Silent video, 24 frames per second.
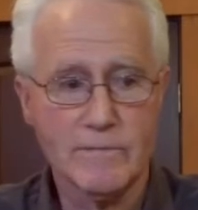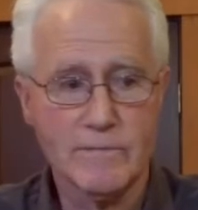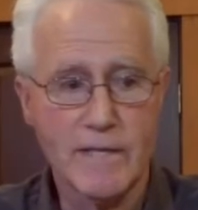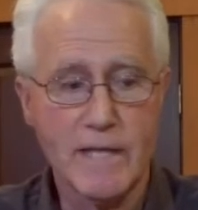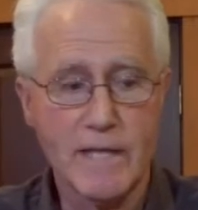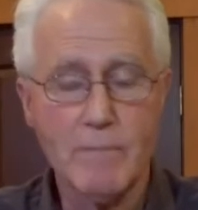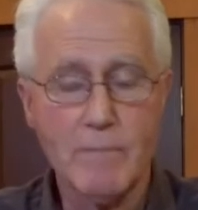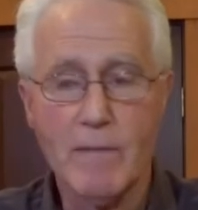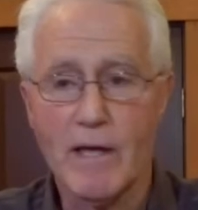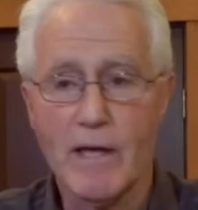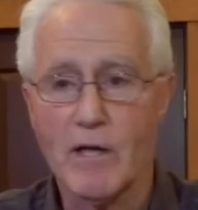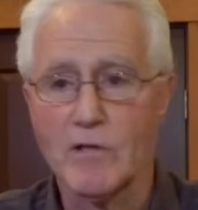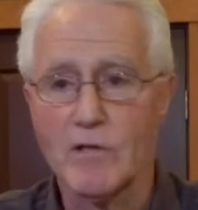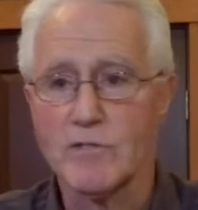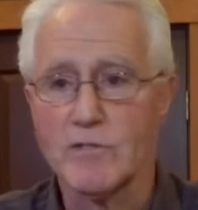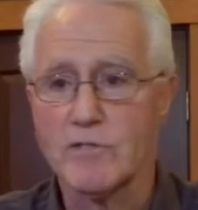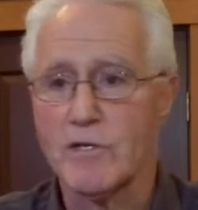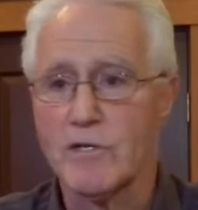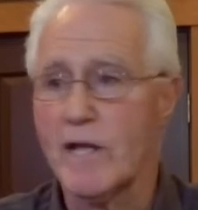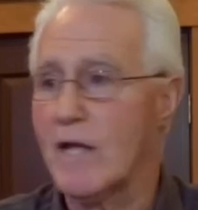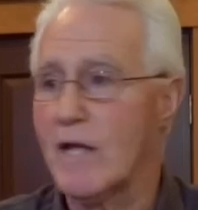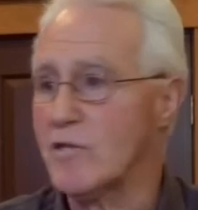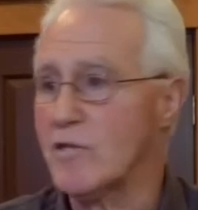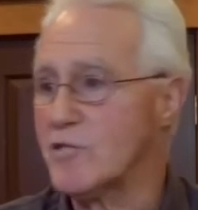emails
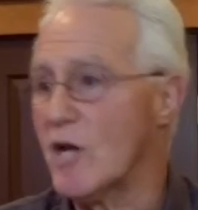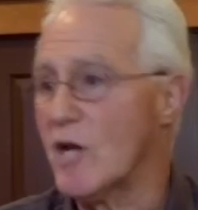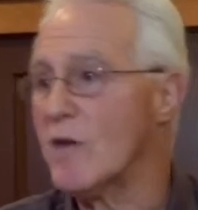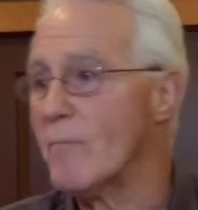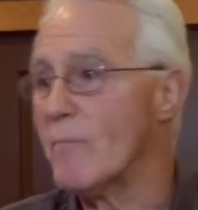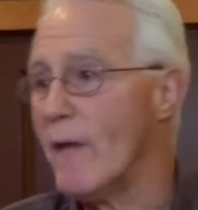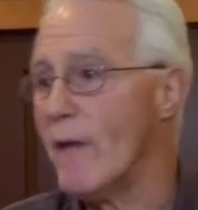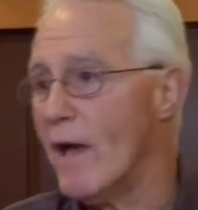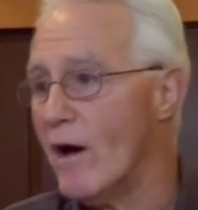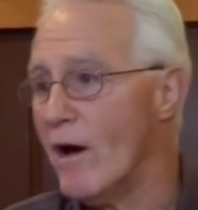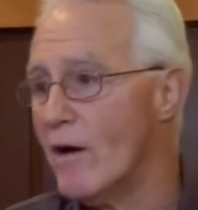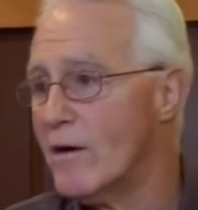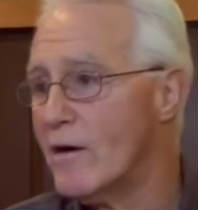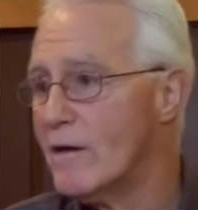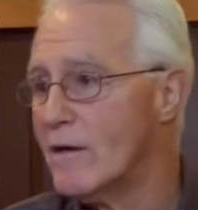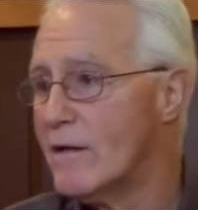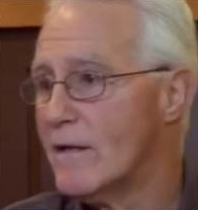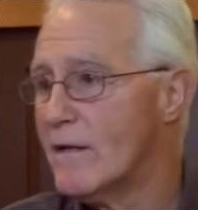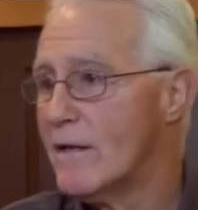are now junk mail.